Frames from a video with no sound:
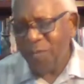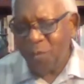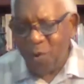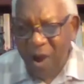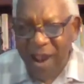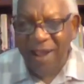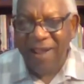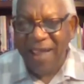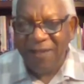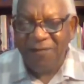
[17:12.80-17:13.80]

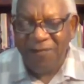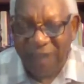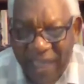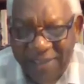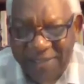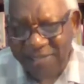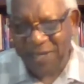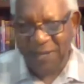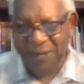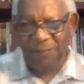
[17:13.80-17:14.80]
Prayer and
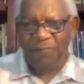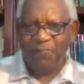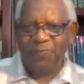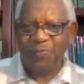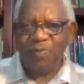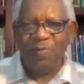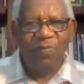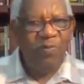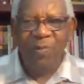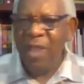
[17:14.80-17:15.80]
fasting
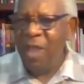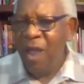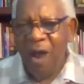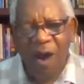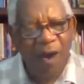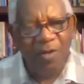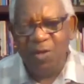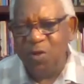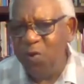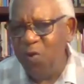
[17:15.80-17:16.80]
are
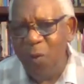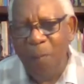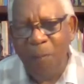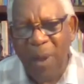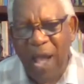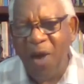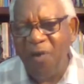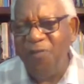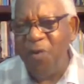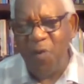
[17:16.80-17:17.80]
two
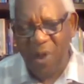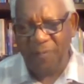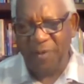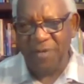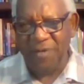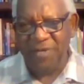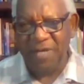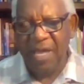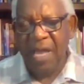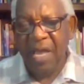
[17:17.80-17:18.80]
powerful
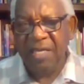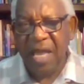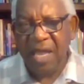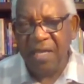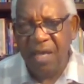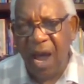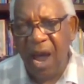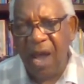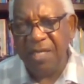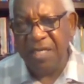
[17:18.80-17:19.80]
weapons that
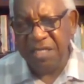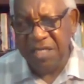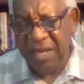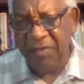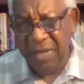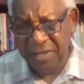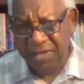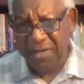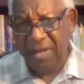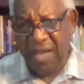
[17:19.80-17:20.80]
God has given
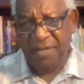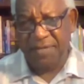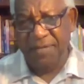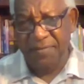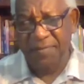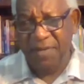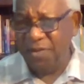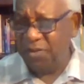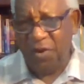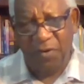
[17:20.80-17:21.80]
unto us,
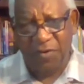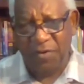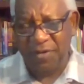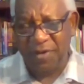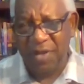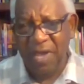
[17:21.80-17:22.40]
the church,